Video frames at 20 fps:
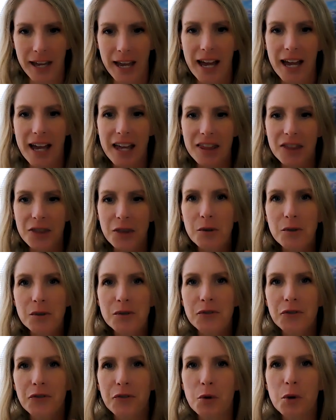And
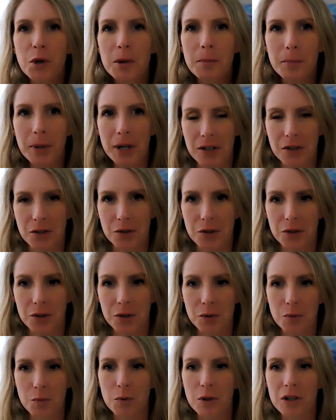those four
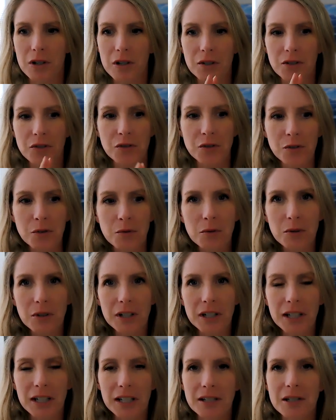pictures were a
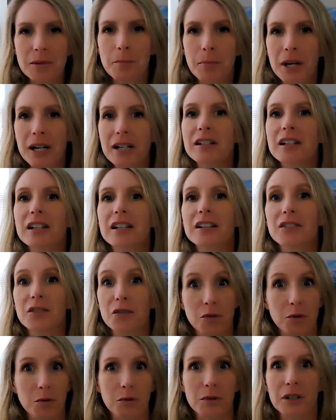story depicting the
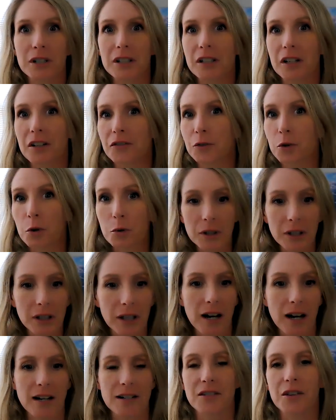story of
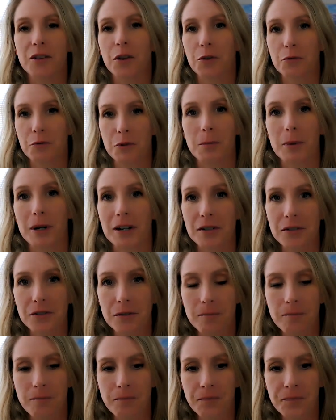Goldilocks and the Three
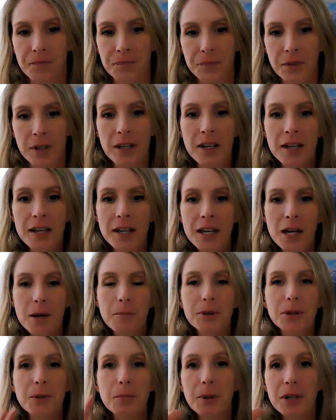Bears.
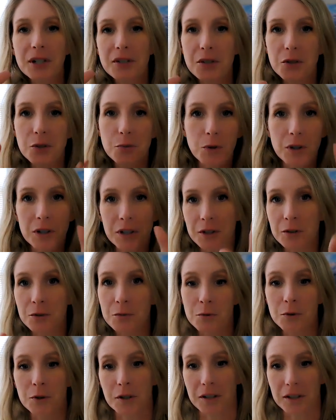But the pictures weren't
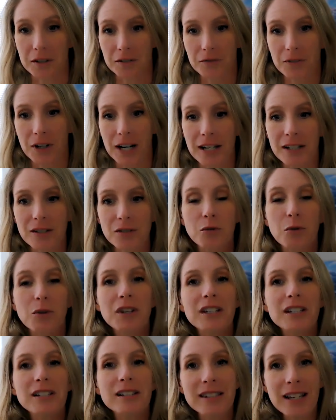in order, right? So
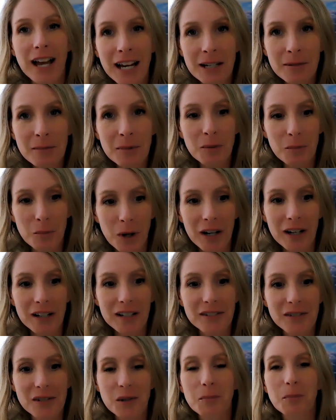the assignment
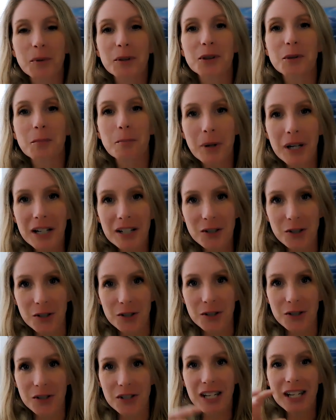was to put the
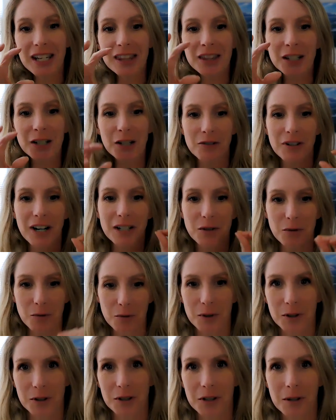pictures in the correct
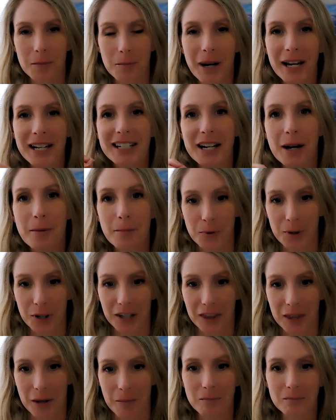order by
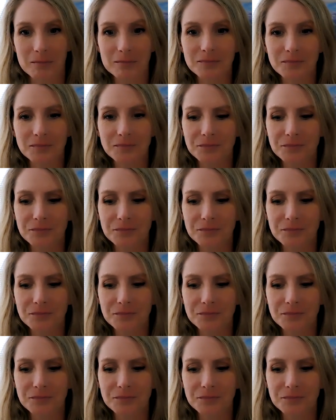numbering them.